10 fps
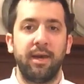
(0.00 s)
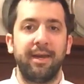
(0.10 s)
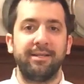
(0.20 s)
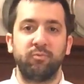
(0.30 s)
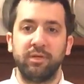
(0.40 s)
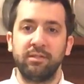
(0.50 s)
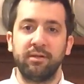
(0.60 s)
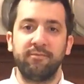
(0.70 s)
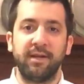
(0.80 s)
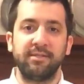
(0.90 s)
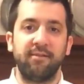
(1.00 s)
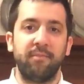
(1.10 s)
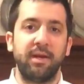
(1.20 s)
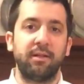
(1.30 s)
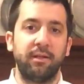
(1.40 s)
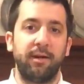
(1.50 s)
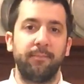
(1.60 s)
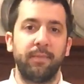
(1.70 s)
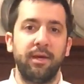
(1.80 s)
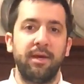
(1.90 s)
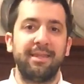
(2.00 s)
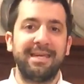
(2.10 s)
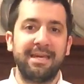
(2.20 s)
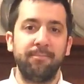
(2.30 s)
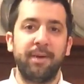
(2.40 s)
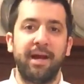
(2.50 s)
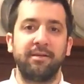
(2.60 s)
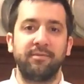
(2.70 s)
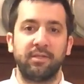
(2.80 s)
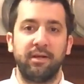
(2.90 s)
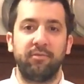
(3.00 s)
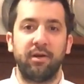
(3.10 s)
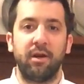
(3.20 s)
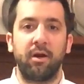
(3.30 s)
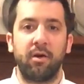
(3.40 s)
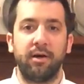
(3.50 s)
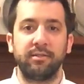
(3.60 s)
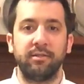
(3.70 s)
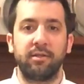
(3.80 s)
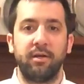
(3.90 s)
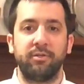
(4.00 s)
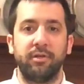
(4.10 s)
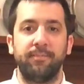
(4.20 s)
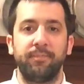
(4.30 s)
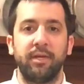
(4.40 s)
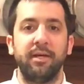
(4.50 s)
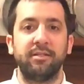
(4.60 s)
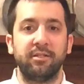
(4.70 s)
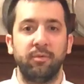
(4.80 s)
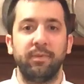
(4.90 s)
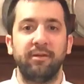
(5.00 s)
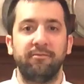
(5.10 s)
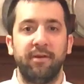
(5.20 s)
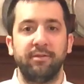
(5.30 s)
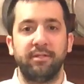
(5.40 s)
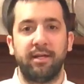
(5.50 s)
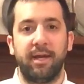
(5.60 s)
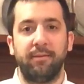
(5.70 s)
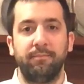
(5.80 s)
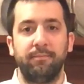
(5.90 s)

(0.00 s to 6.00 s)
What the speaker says: and as recent events have made clear, the impact of slavery across this country is still being felt today.